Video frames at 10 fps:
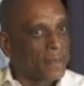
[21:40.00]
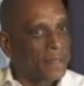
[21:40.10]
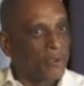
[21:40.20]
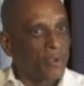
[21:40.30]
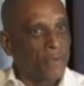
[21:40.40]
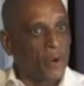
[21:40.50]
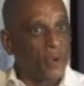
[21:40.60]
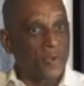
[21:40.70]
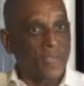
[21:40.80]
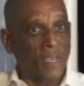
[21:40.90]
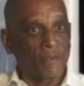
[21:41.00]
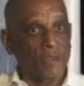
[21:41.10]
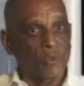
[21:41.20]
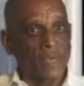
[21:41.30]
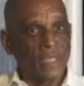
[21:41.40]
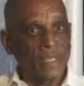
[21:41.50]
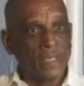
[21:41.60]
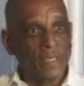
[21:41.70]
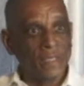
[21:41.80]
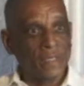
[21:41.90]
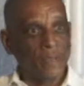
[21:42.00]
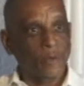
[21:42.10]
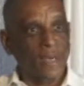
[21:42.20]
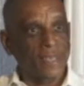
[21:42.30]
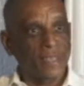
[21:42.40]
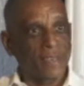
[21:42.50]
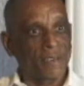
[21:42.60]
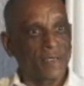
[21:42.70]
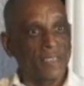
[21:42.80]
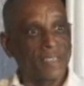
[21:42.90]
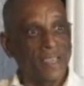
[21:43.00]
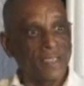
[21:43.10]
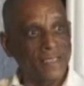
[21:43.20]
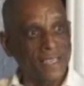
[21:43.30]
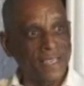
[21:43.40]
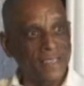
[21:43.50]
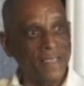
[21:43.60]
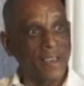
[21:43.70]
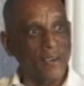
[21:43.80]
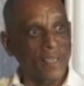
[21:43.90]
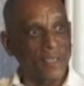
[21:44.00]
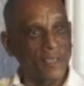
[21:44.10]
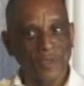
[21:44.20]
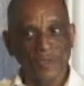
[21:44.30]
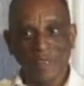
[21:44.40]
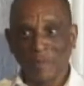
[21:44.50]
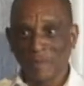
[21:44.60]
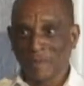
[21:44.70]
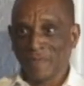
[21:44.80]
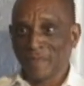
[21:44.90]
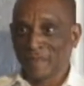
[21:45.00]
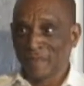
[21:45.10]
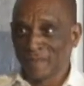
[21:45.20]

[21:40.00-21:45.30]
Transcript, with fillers: The reversing of the will, when there's nothing, there is something.